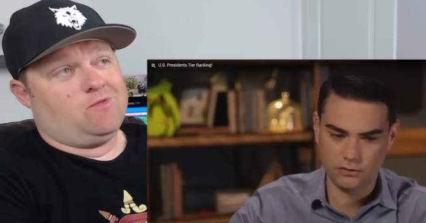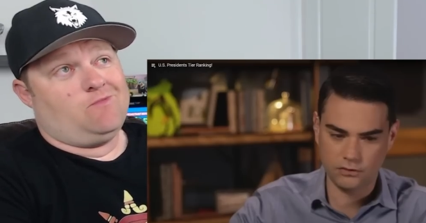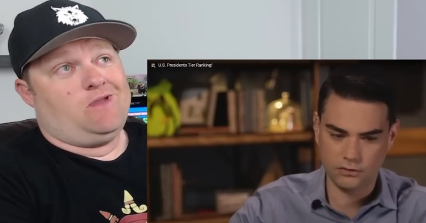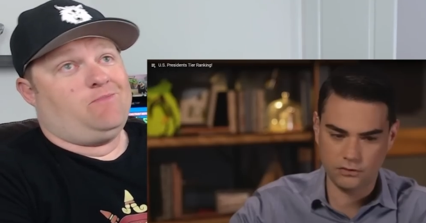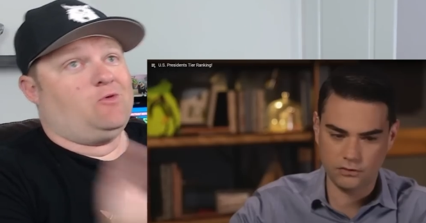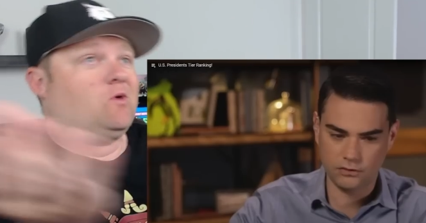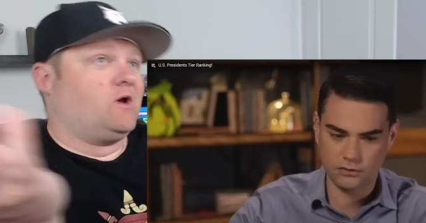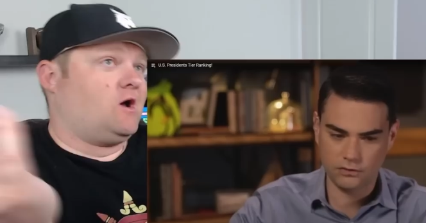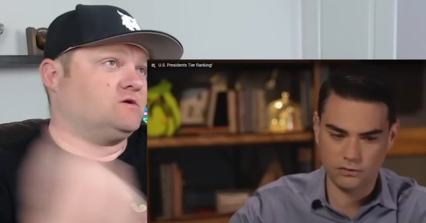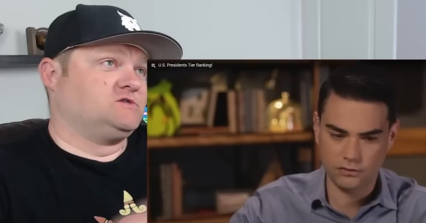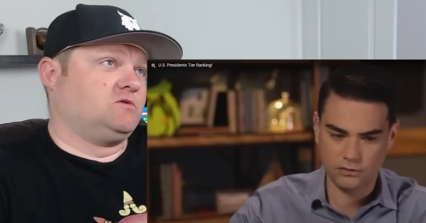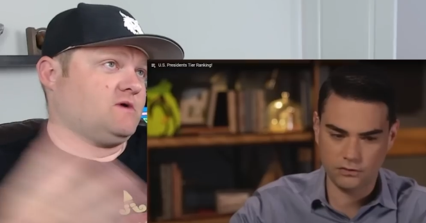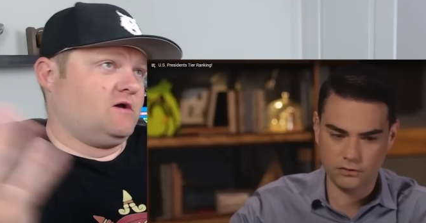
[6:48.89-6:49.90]
Speaker 1: But people would
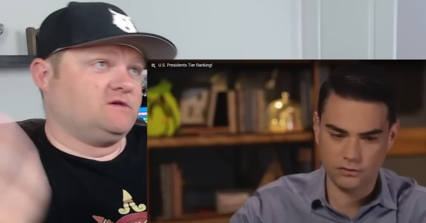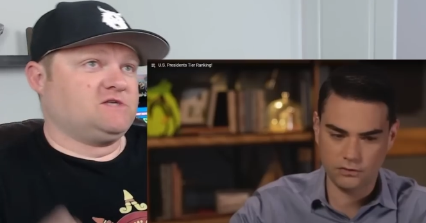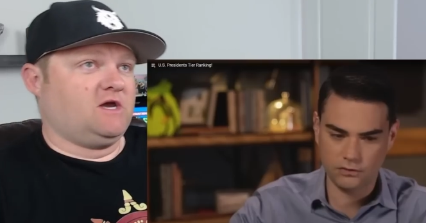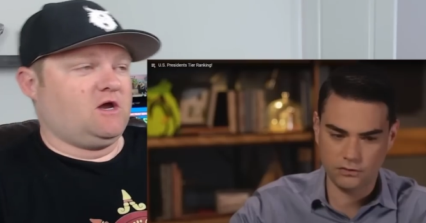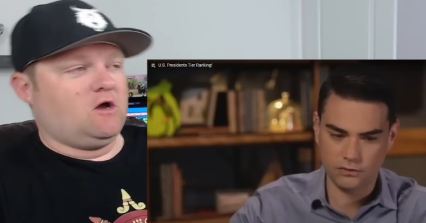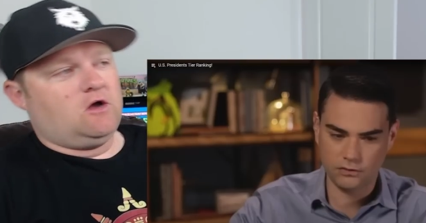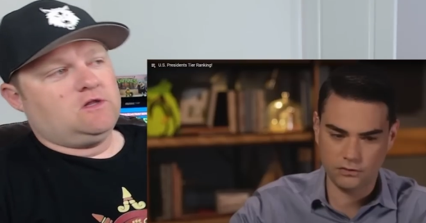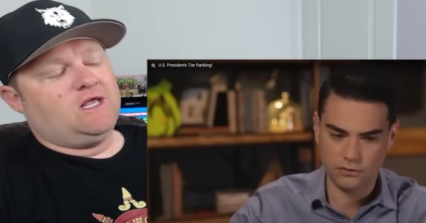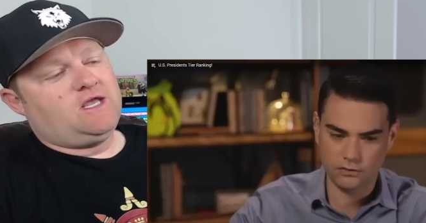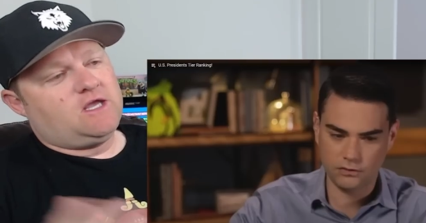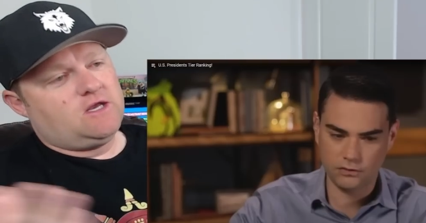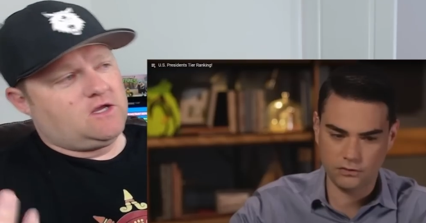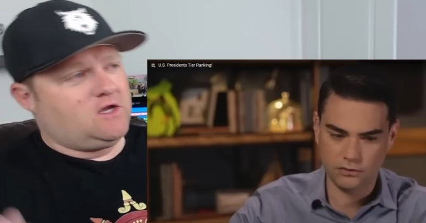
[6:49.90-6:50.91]
also probably say, oh,
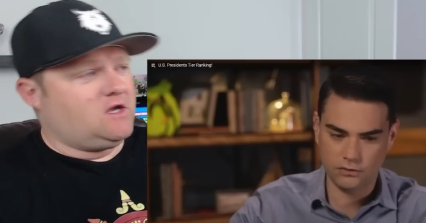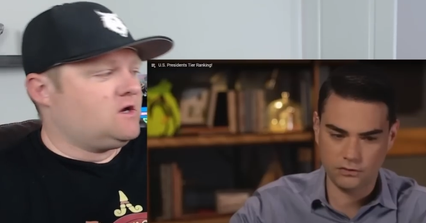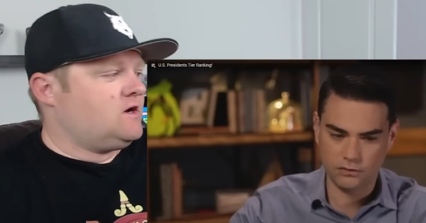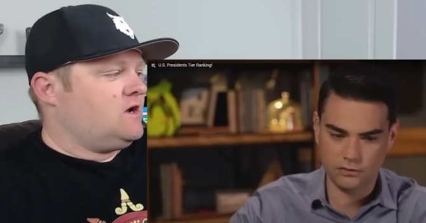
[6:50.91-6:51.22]
Lincoln, he